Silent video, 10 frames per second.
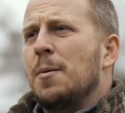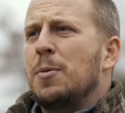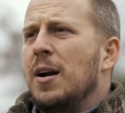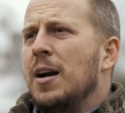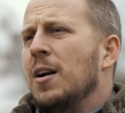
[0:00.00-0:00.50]
up
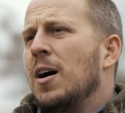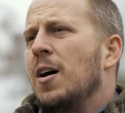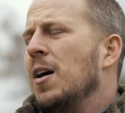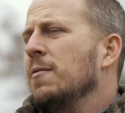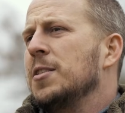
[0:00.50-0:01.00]
there and
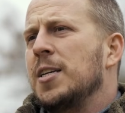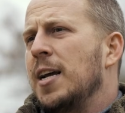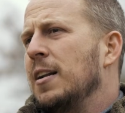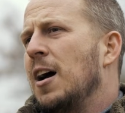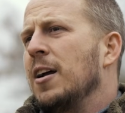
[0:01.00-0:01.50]
all of a
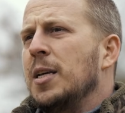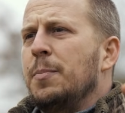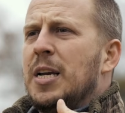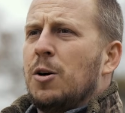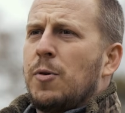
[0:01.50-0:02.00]
sudden hunting
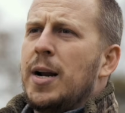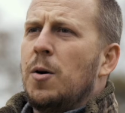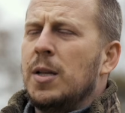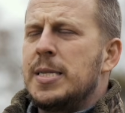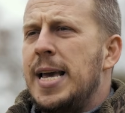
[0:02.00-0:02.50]
being great
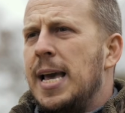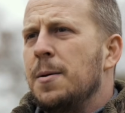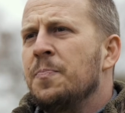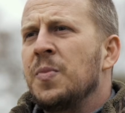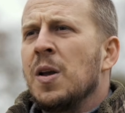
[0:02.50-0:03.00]
all
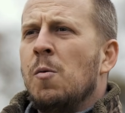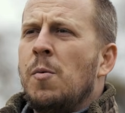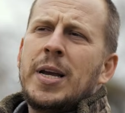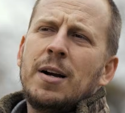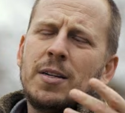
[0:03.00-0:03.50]
day,
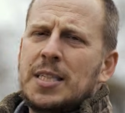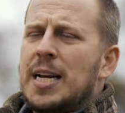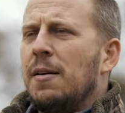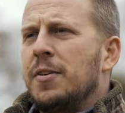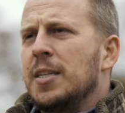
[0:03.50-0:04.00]
what we hear is the
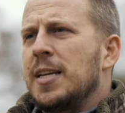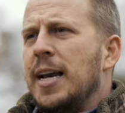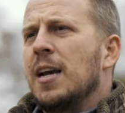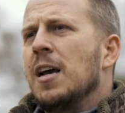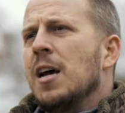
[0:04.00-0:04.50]
obvious, like